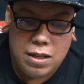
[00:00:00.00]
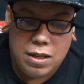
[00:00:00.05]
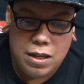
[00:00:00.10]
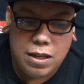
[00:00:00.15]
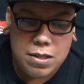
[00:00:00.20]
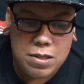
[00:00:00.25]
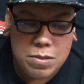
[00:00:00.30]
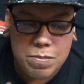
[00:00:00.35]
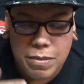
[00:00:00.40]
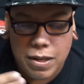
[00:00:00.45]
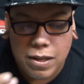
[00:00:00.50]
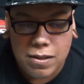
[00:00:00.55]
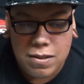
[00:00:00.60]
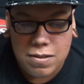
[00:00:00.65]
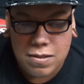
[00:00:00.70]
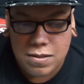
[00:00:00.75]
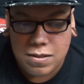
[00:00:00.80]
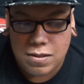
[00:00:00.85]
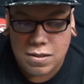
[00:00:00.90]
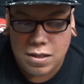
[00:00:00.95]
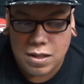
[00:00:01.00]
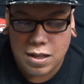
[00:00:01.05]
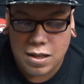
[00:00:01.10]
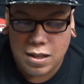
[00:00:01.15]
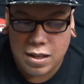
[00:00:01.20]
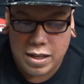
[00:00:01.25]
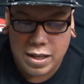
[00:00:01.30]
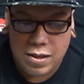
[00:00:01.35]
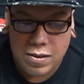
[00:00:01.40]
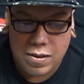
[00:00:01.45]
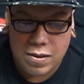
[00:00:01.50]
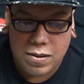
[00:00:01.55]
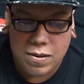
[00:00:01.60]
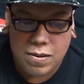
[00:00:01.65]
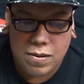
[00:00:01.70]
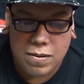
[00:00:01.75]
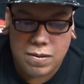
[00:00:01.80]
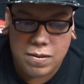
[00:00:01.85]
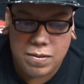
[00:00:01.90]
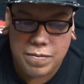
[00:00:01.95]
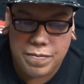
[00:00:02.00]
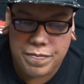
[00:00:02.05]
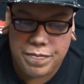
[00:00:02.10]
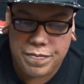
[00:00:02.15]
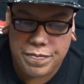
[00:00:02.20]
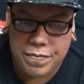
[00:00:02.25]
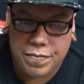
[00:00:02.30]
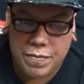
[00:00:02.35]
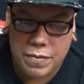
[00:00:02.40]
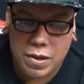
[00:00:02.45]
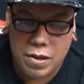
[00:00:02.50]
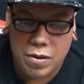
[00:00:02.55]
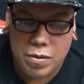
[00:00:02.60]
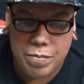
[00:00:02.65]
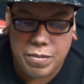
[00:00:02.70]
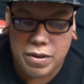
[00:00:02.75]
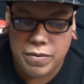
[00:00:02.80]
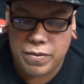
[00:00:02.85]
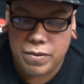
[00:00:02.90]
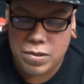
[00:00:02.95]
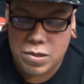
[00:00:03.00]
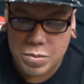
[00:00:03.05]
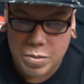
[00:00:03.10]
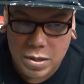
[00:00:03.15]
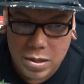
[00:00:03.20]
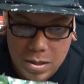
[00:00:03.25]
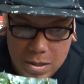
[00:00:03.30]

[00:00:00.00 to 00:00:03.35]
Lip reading: It smells kind of like alcohol, you know, beverage, but it